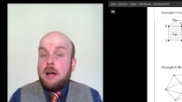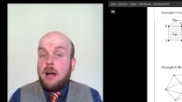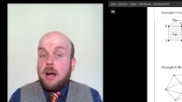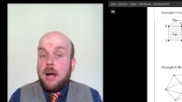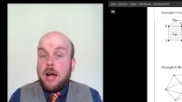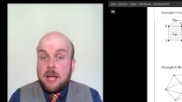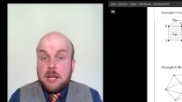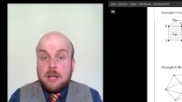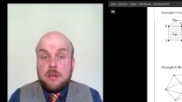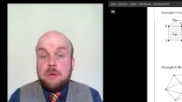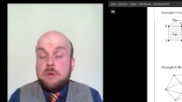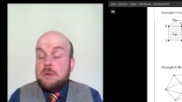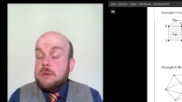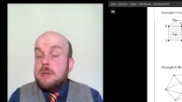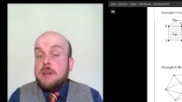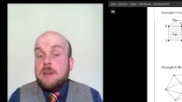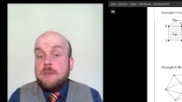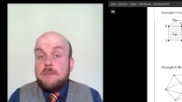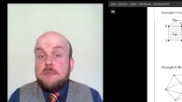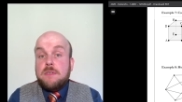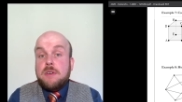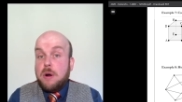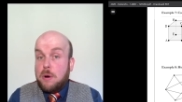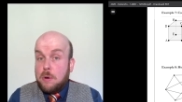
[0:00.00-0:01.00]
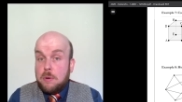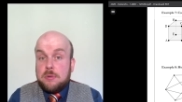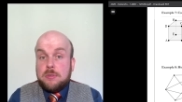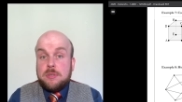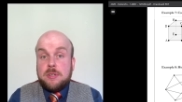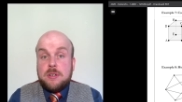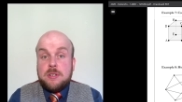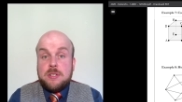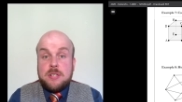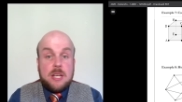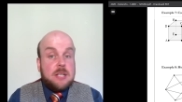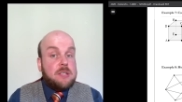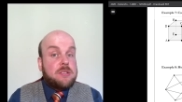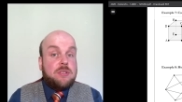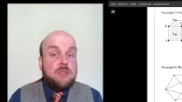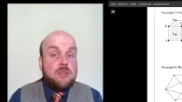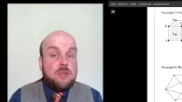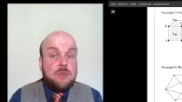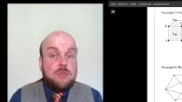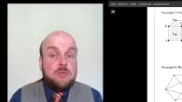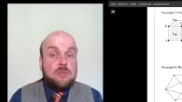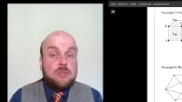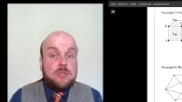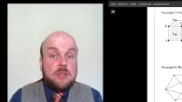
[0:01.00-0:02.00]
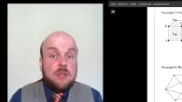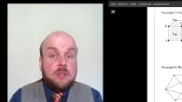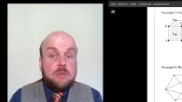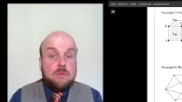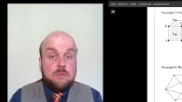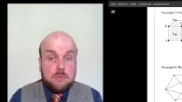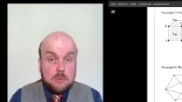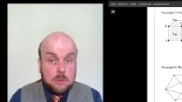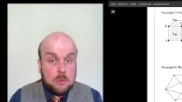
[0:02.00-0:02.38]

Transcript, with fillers: I could have also just used the